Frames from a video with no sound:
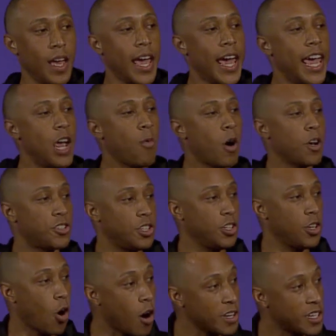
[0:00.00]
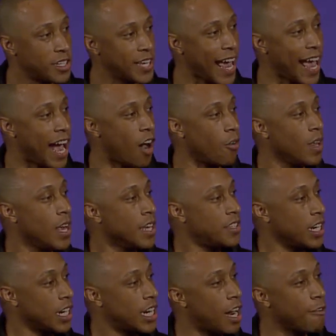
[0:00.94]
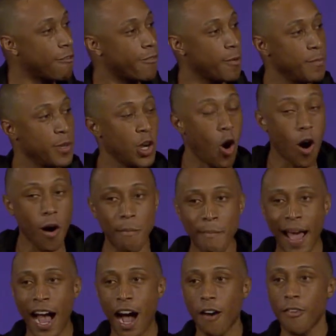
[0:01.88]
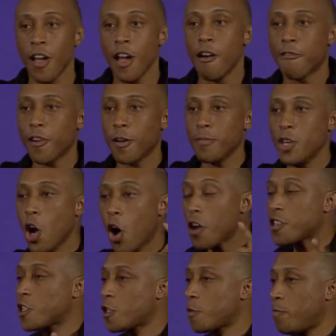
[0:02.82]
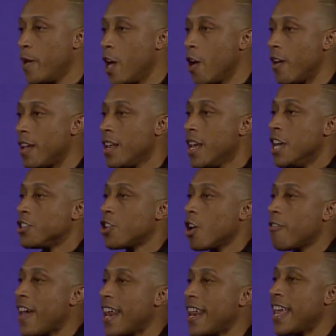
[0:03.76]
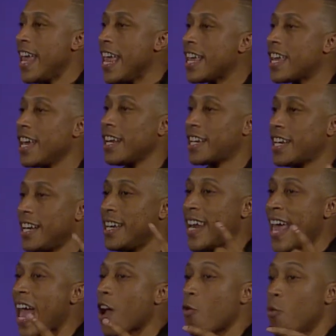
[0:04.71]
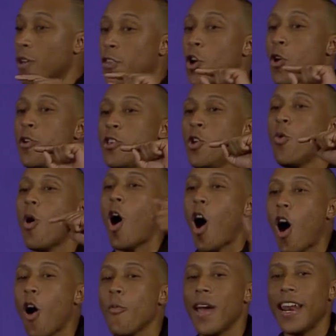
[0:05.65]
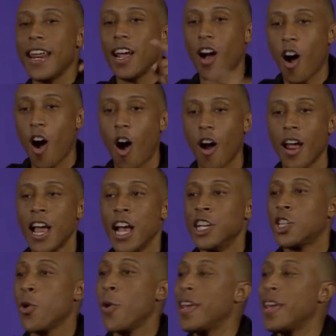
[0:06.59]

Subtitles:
He wants your sound to come from your mouth, from your spirit, so that he can connect with who you already are, so he